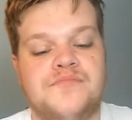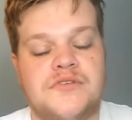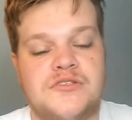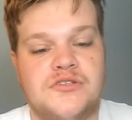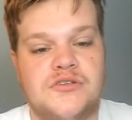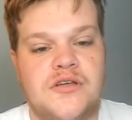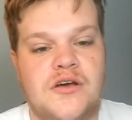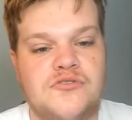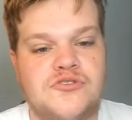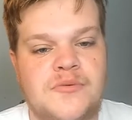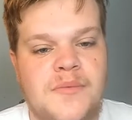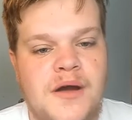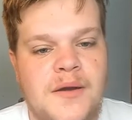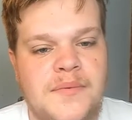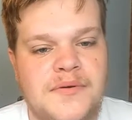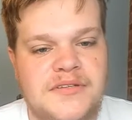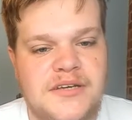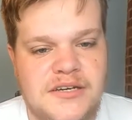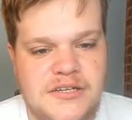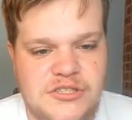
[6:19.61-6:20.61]
So those are my
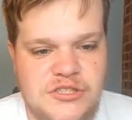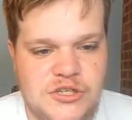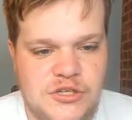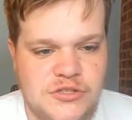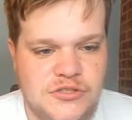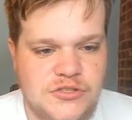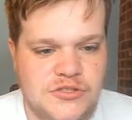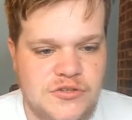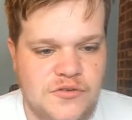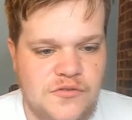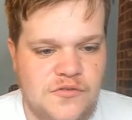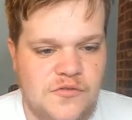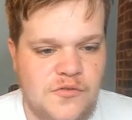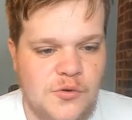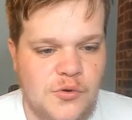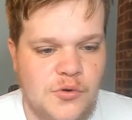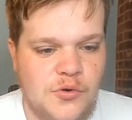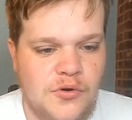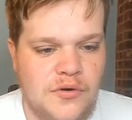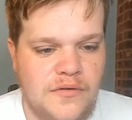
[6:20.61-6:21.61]
predictions
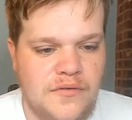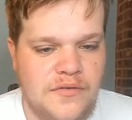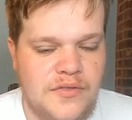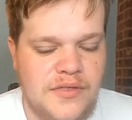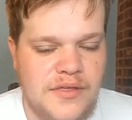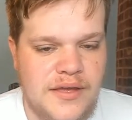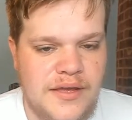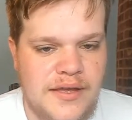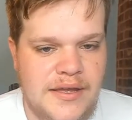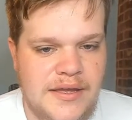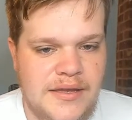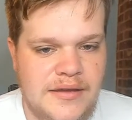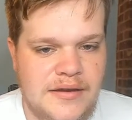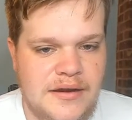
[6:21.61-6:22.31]
for the